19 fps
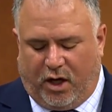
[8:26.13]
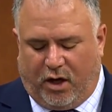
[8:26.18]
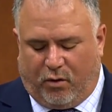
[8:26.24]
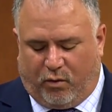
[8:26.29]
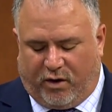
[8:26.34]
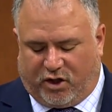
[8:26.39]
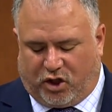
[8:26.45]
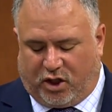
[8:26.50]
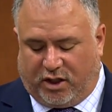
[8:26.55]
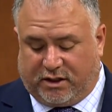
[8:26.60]

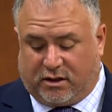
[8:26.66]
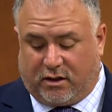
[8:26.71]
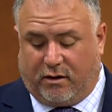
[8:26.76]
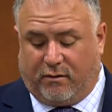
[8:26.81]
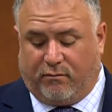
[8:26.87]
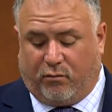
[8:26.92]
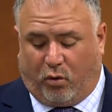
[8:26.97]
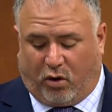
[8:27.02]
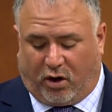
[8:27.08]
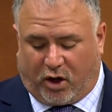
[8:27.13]
which is
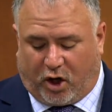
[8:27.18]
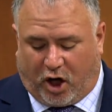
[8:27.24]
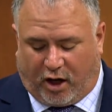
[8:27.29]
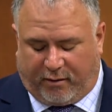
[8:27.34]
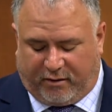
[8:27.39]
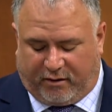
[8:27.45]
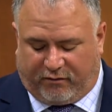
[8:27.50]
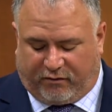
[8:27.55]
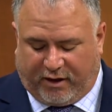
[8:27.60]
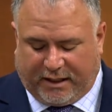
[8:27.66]
more
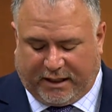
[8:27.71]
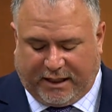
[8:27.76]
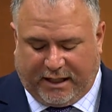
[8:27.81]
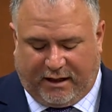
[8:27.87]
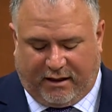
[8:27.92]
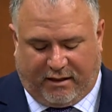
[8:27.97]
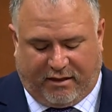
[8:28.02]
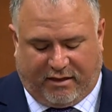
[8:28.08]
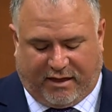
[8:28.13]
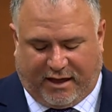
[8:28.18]
carbon
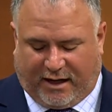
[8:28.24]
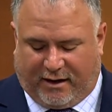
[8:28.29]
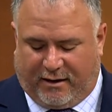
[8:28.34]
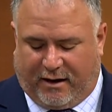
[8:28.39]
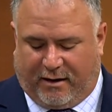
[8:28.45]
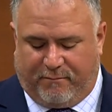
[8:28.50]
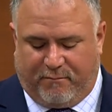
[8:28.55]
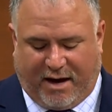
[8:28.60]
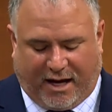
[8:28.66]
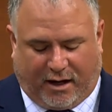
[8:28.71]
friendly than
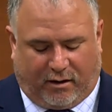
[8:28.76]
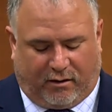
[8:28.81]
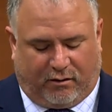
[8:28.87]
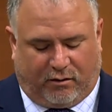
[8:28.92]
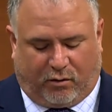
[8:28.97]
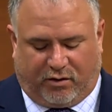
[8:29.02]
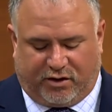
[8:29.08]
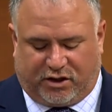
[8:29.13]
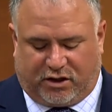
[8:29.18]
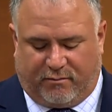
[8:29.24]
metal
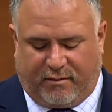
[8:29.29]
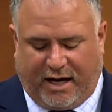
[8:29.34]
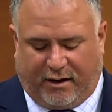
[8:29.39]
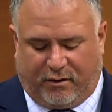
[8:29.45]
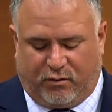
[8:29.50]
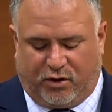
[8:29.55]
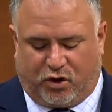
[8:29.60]
or cement,